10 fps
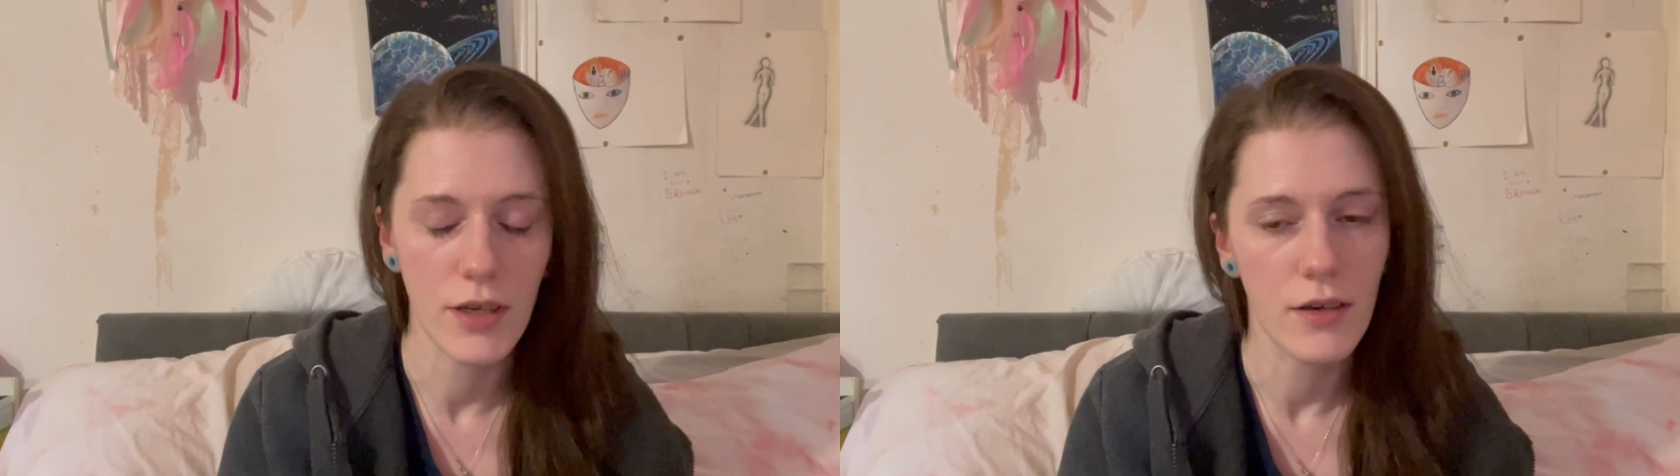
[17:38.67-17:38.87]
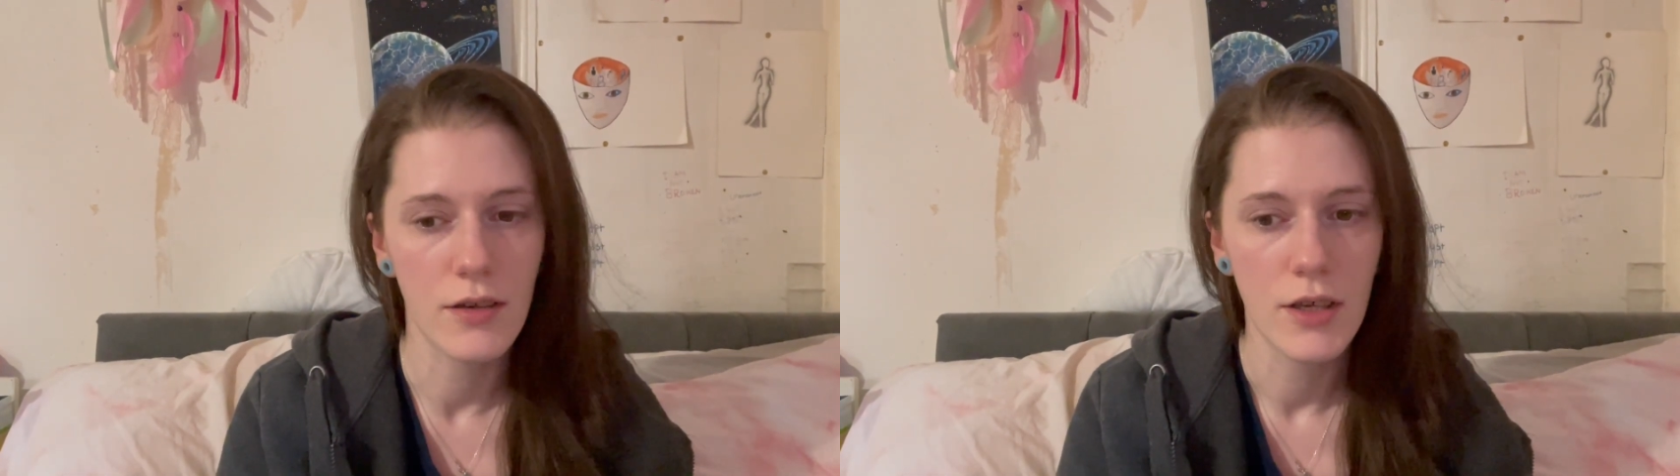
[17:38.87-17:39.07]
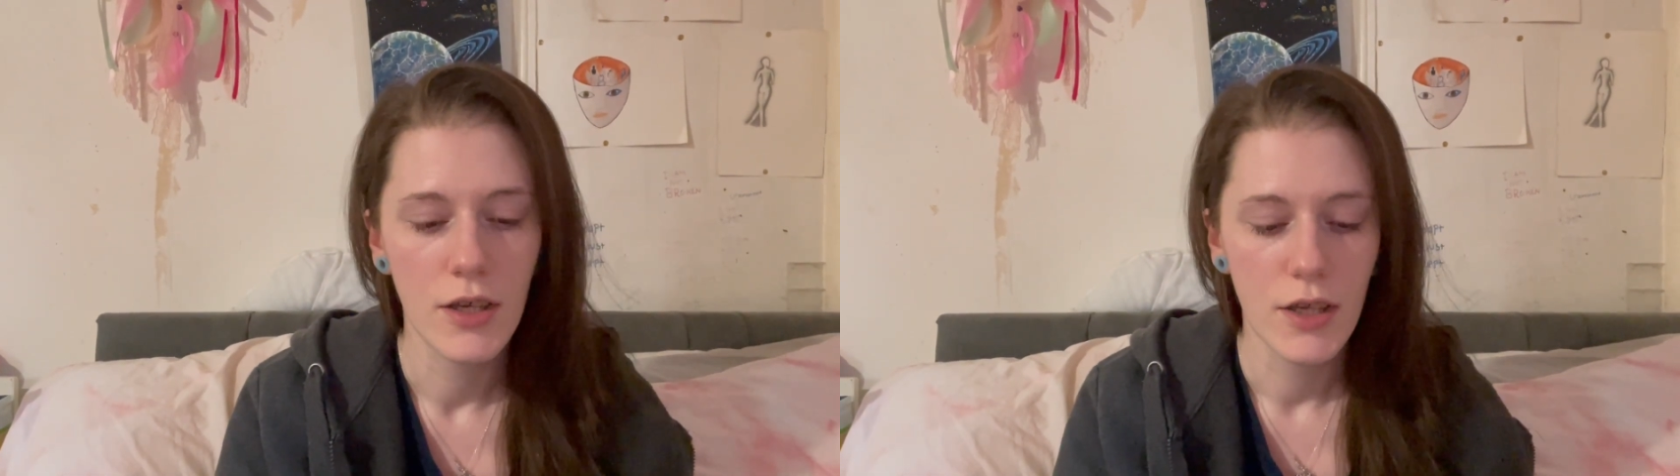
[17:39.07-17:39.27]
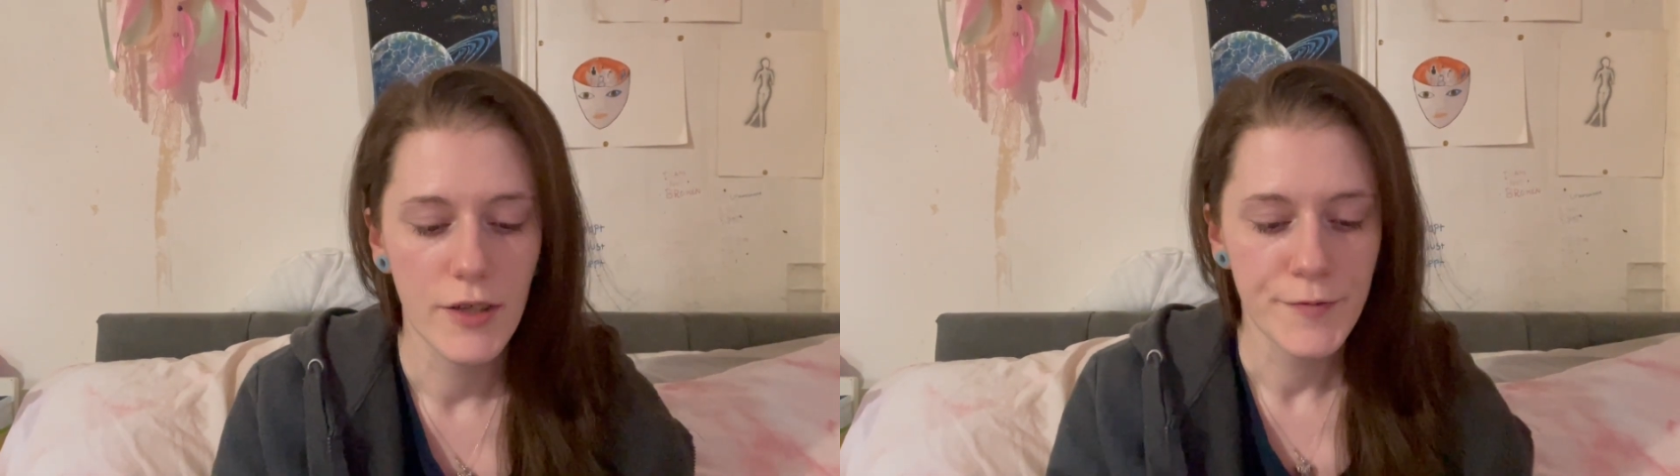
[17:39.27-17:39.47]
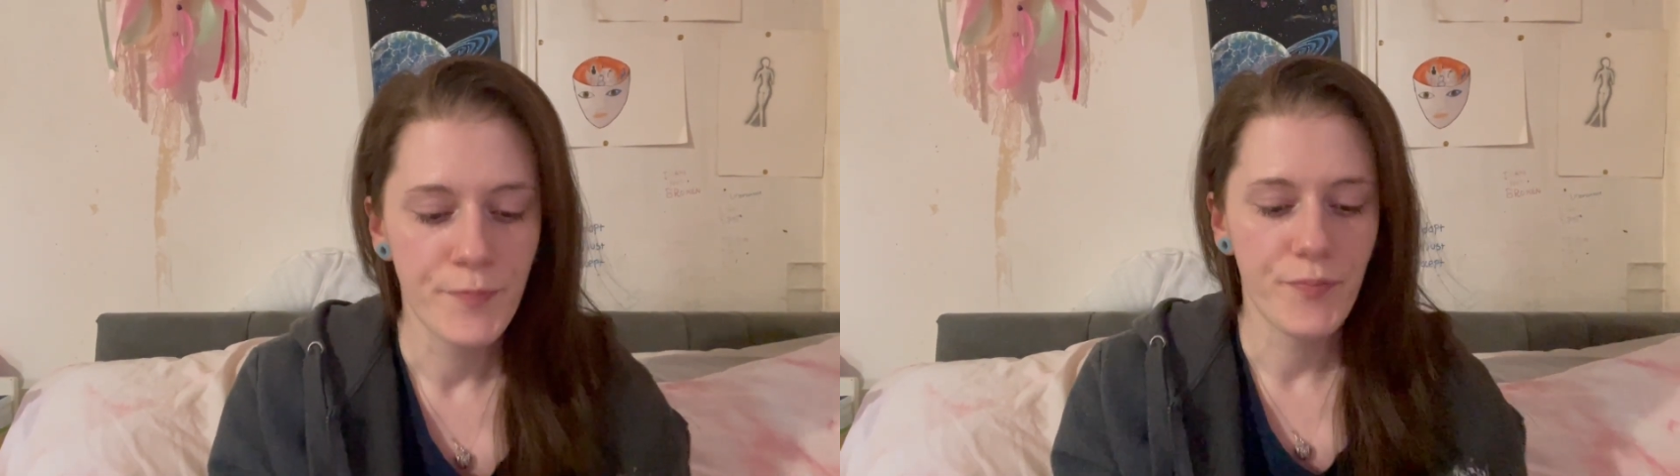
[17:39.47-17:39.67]
and
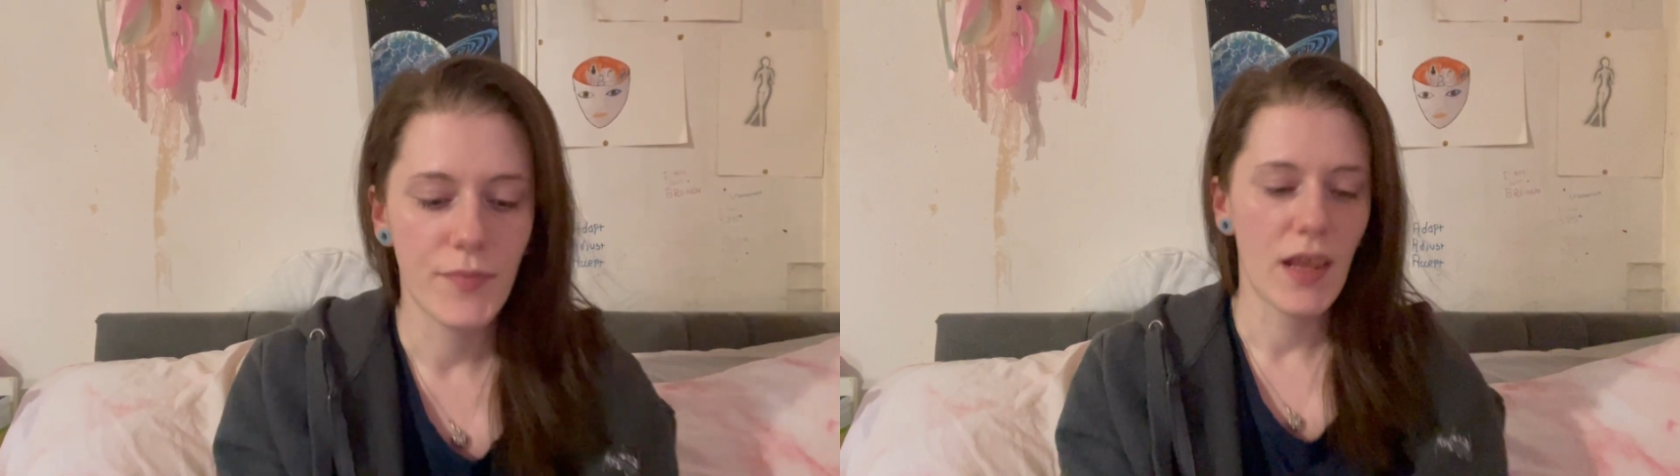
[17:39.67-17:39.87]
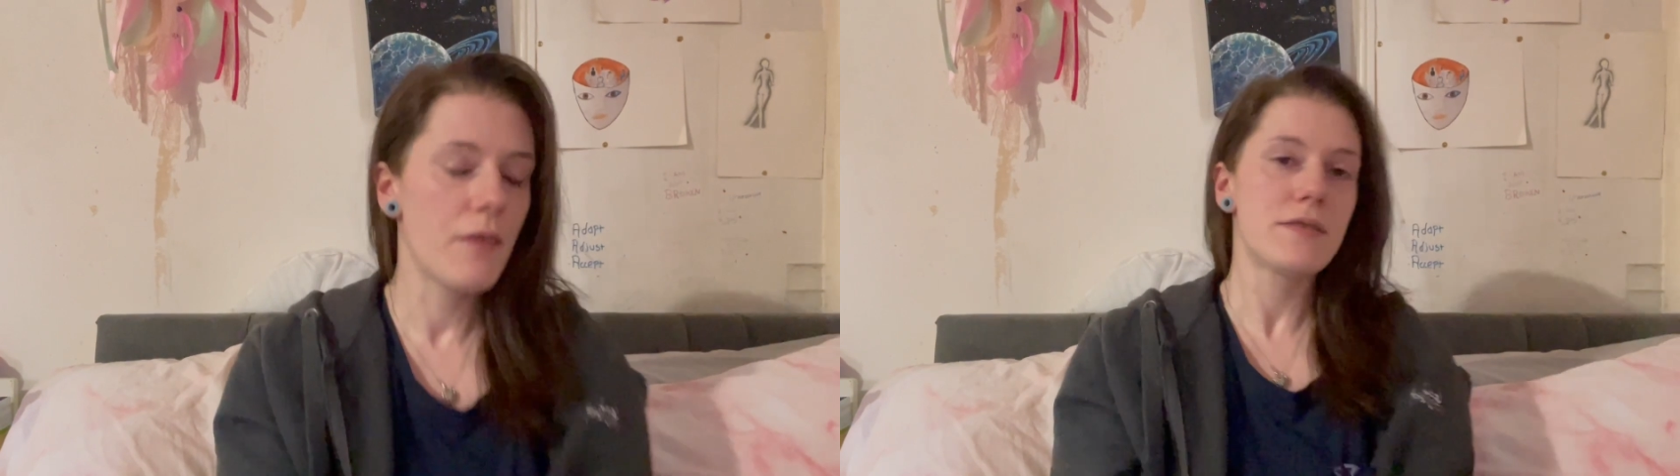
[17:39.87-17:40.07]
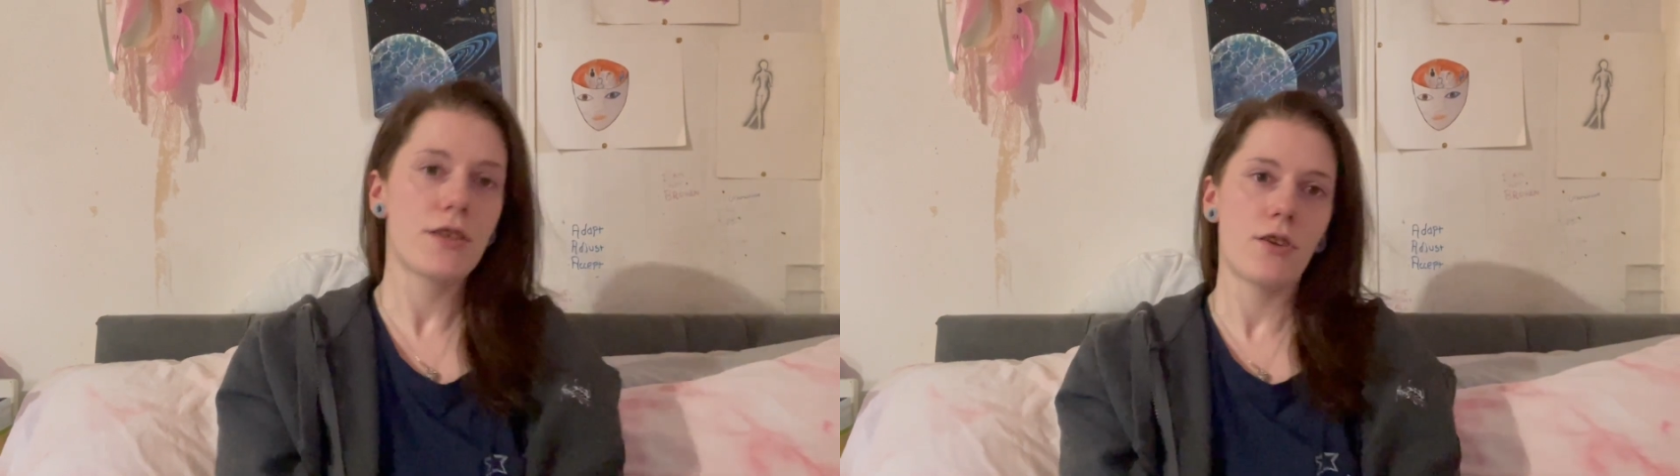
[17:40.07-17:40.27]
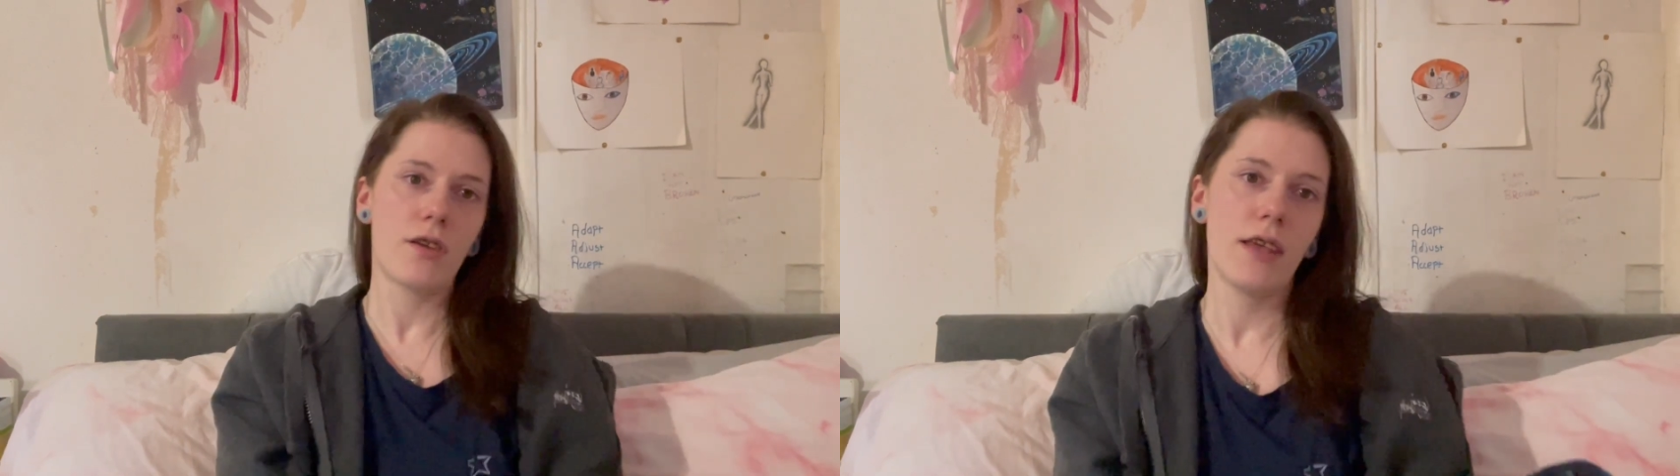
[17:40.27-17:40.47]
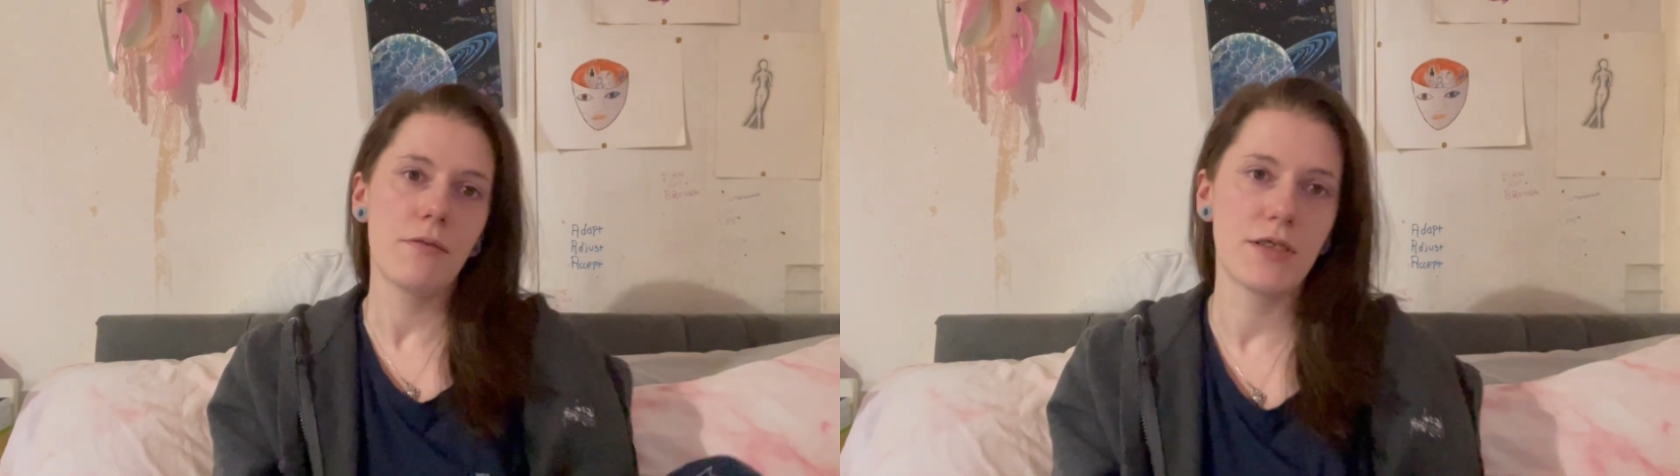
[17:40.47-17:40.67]
he